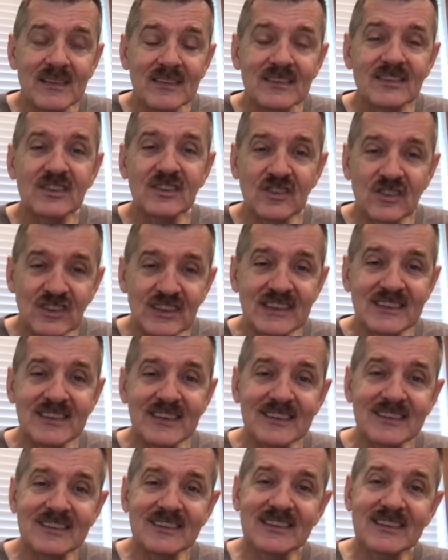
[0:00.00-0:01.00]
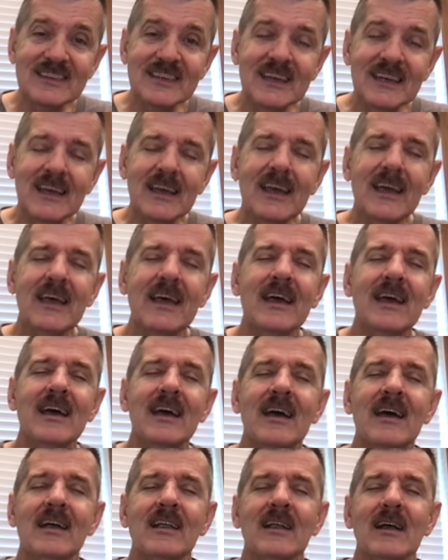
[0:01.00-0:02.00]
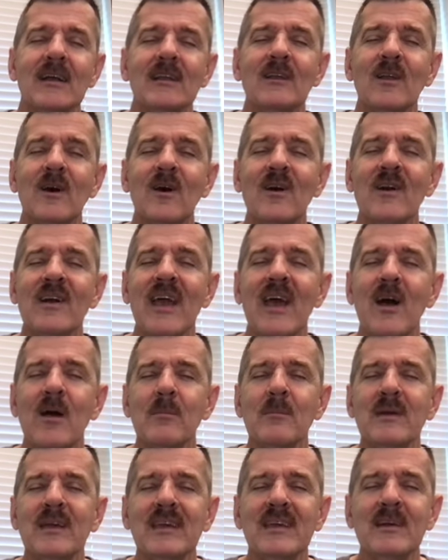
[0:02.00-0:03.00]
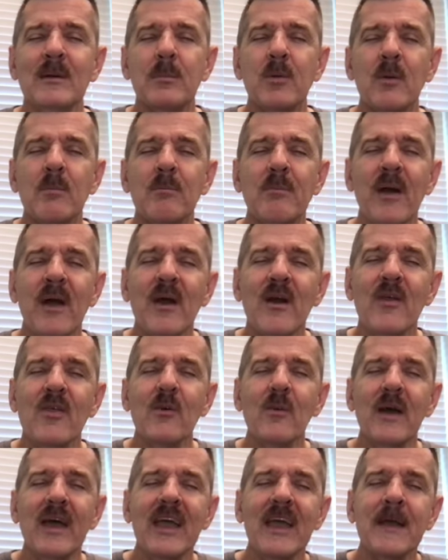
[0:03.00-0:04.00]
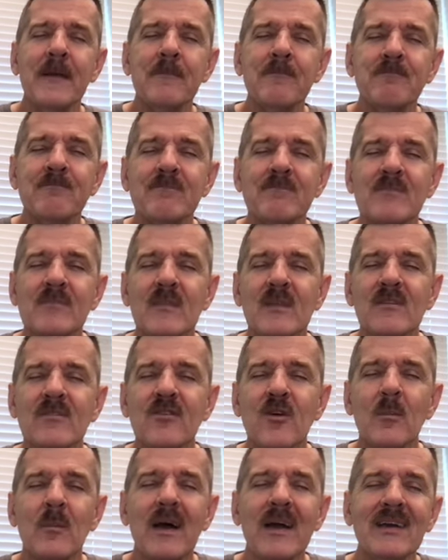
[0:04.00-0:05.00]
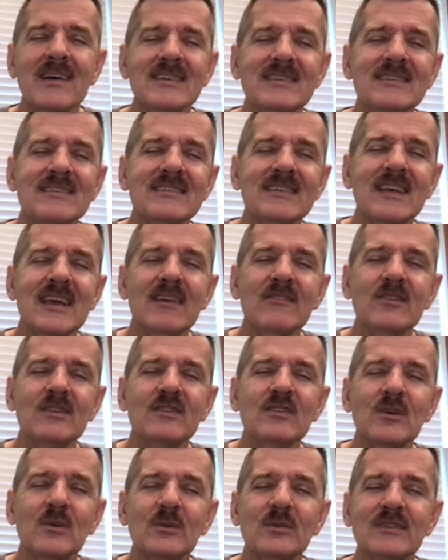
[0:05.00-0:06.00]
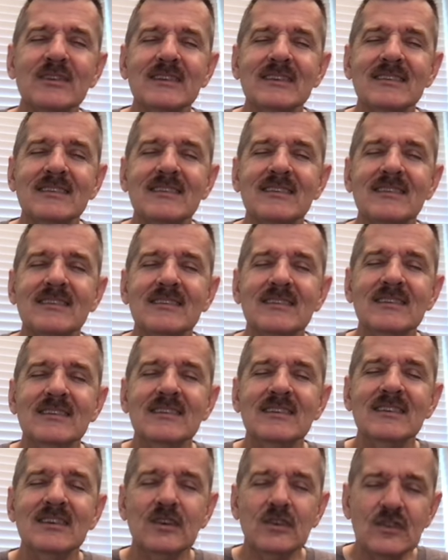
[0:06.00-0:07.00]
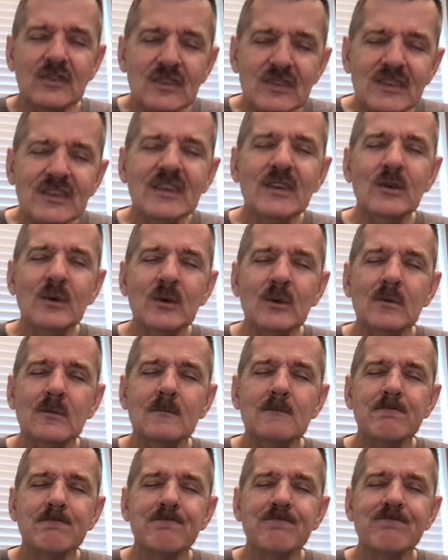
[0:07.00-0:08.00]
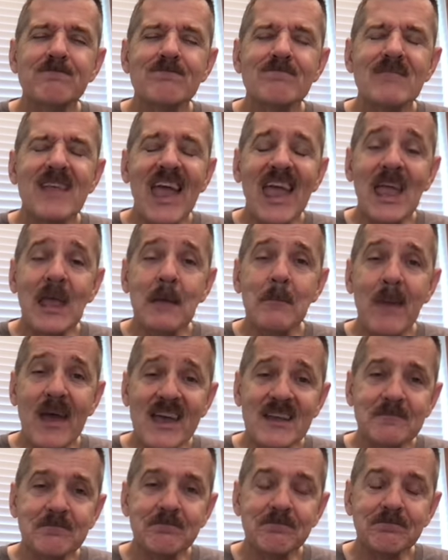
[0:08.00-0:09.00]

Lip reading: to Jesus. Lord, help me to prepare the way for my unsaved associates to see you. Amen.